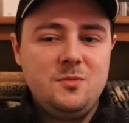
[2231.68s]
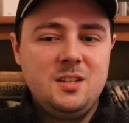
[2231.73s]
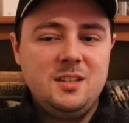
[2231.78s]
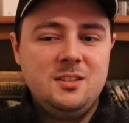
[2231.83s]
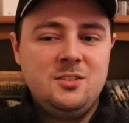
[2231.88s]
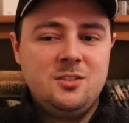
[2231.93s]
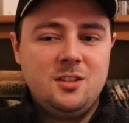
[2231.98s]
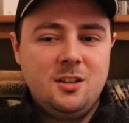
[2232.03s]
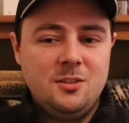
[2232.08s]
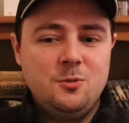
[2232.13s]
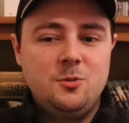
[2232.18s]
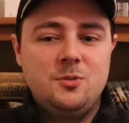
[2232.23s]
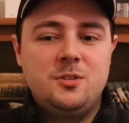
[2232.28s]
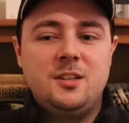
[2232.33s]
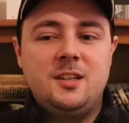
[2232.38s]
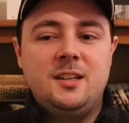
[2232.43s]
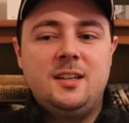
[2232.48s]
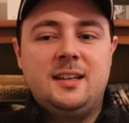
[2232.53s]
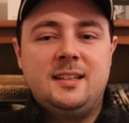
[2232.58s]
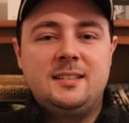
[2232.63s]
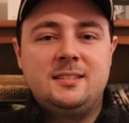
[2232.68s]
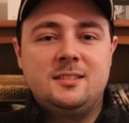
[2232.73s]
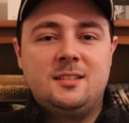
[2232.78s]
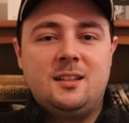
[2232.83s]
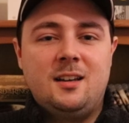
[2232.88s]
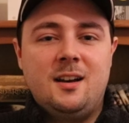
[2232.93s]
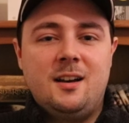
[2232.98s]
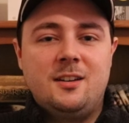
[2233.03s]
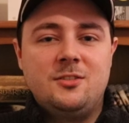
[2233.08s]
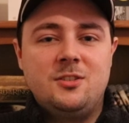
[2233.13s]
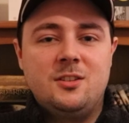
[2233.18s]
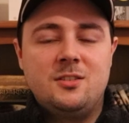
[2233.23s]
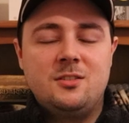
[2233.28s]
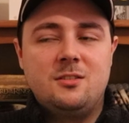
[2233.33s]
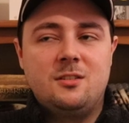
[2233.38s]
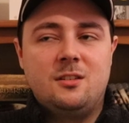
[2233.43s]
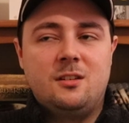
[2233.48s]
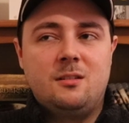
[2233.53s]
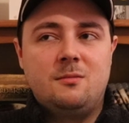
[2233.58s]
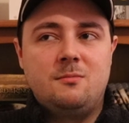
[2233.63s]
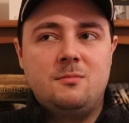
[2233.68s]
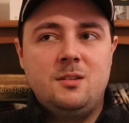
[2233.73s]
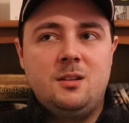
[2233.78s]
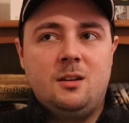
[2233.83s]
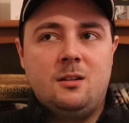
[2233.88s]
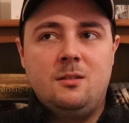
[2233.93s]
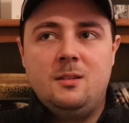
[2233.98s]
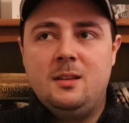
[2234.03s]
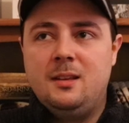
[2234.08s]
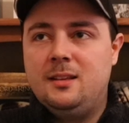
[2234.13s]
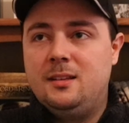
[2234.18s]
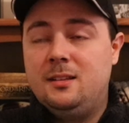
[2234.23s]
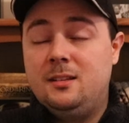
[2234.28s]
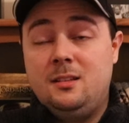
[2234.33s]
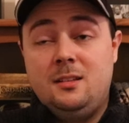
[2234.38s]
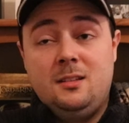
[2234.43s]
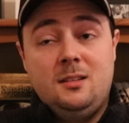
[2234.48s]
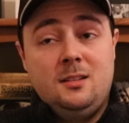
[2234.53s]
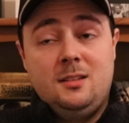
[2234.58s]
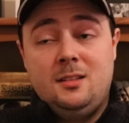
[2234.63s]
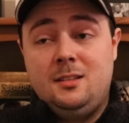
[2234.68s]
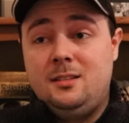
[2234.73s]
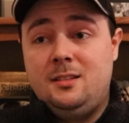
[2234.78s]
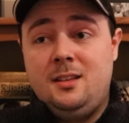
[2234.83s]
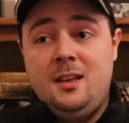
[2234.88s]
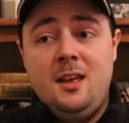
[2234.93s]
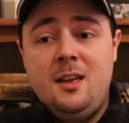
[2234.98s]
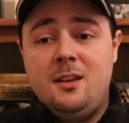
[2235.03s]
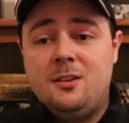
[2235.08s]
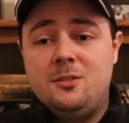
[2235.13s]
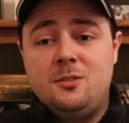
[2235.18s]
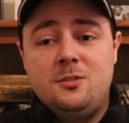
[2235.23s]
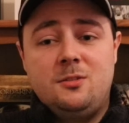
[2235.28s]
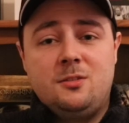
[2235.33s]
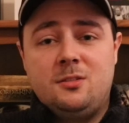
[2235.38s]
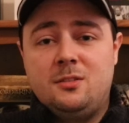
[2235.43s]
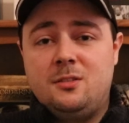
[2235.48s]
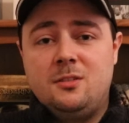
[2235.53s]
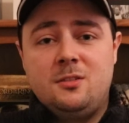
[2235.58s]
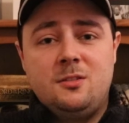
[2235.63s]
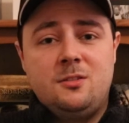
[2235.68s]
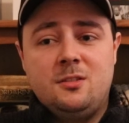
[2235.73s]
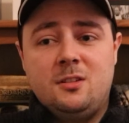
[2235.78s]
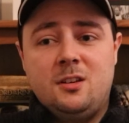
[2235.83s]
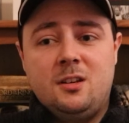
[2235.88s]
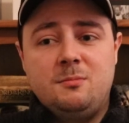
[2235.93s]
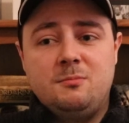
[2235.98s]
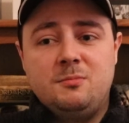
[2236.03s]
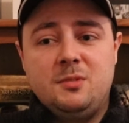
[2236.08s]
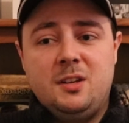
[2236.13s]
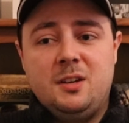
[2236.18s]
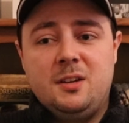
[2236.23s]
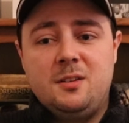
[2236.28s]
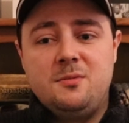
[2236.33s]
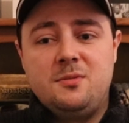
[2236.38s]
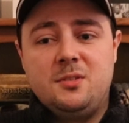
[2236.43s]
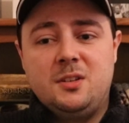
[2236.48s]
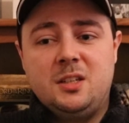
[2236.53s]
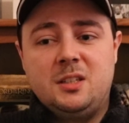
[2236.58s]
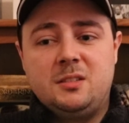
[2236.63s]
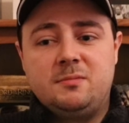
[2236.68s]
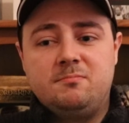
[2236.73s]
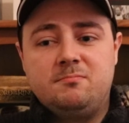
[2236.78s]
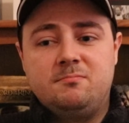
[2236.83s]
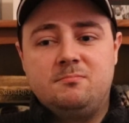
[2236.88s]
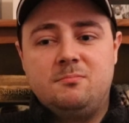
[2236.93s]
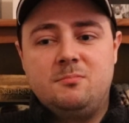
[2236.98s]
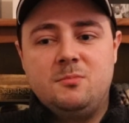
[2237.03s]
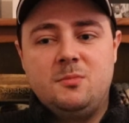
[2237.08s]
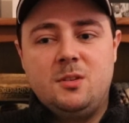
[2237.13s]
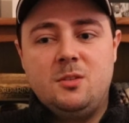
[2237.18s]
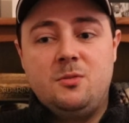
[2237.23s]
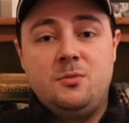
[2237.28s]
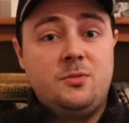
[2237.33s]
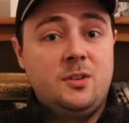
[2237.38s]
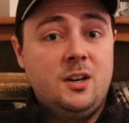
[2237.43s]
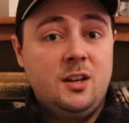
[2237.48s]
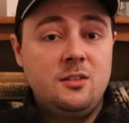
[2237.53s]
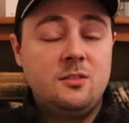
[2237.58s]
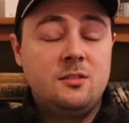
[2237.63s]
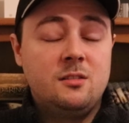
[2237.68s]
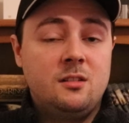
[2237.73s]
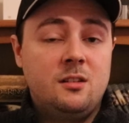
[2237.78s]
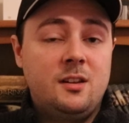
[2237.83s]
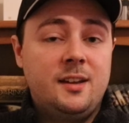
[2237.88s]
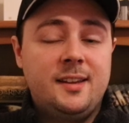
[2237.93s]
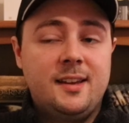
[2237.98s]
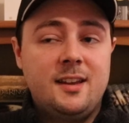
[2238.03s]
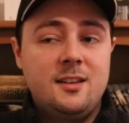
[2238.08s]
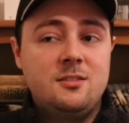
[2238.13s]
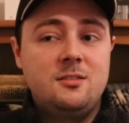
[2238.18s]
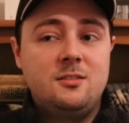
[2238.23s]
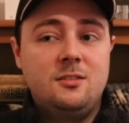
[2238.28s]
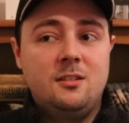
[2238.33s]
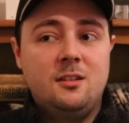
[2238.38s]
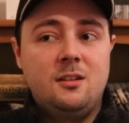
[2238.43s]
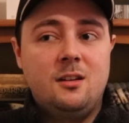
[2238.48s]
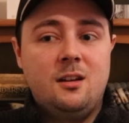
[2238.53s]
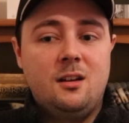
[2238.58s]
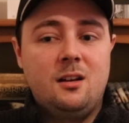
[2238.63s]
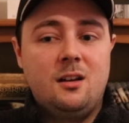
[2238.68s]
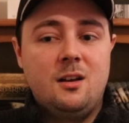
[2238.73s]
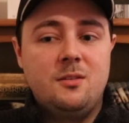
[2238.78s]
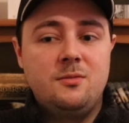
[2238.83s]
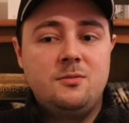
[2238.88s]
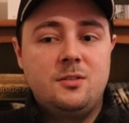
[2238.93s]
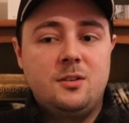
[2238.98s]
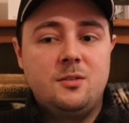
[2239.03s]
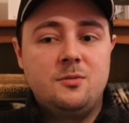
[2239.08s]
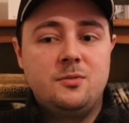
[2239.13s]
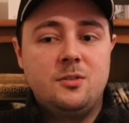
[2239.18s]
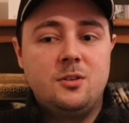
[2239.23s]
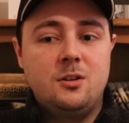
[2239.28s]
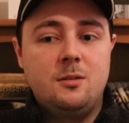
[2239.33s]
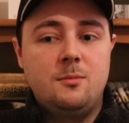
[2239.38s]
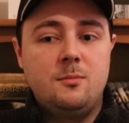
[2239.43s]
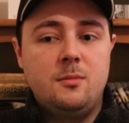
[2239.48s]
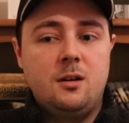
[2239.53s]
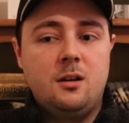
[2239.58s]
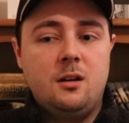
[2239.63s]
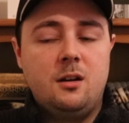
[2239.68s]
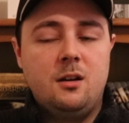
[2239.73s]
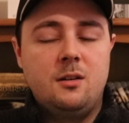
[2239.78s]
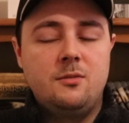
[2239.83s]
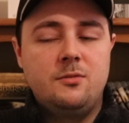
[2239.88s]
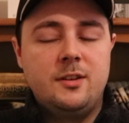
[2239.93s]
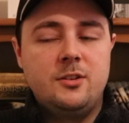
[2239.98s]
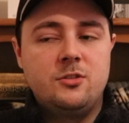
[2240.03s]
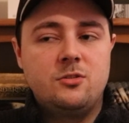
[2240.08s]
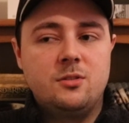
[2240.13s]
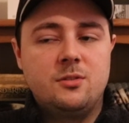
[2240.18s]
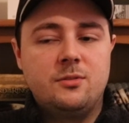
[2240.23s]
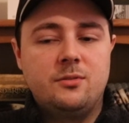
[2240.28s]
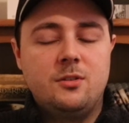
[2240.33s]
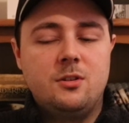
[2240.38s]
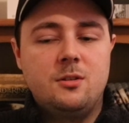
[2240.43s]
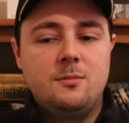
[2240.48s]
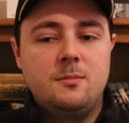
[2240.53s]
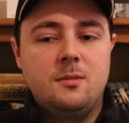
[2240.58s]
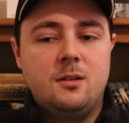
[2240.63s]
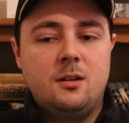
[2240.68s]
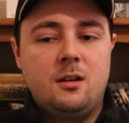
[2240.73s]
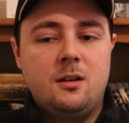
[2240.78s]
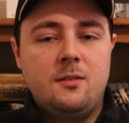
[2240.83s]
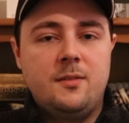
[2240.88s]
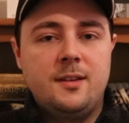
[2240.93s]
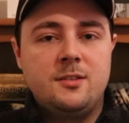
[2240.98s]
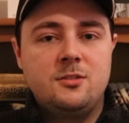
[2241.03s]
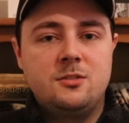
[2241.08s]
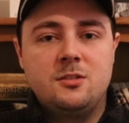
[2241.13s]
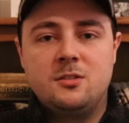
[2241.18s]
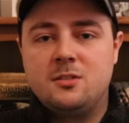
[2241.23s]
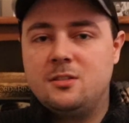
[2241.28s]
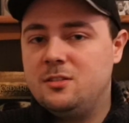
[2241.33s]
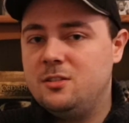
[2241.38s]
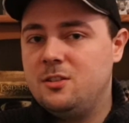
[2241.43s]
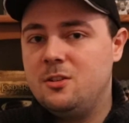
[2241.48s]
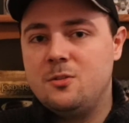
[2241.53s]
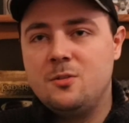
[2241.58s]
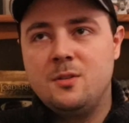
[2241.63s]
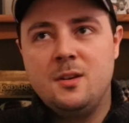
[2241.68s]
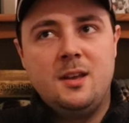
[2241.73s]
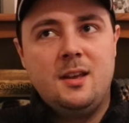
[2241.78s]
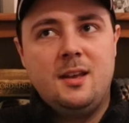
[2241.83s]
subtlety, and just you know, yeah, good kind of good fun, I guess, you know, a fun film, adventurous film, that's just so